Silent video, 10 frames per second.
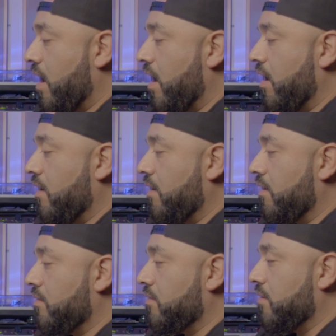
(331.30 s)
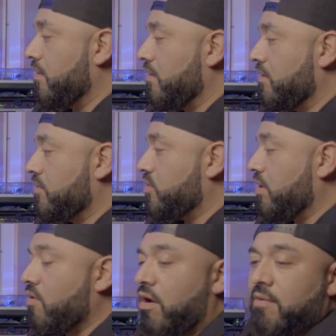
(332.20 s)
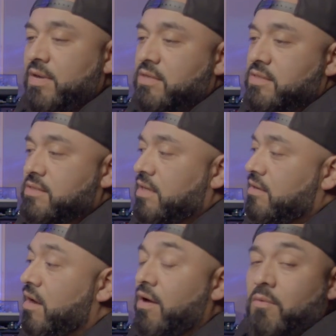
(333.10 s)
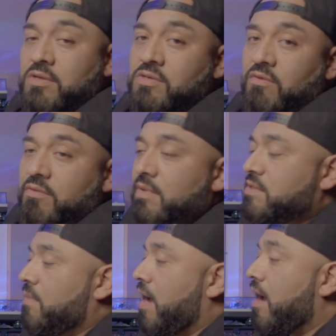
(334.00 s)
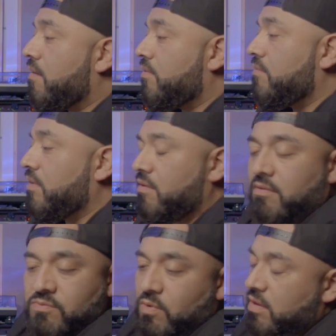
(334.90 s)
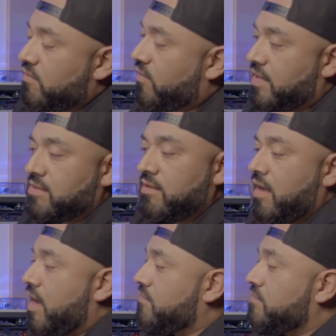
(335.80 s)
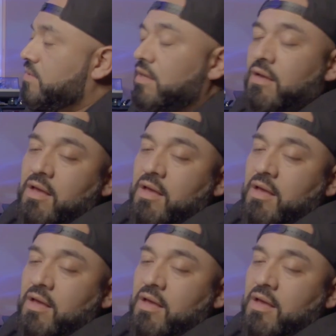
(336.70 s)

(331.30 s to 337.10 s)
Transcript: And she called me and she said, yo, I want you to remix my album, one of the tracks on the albums.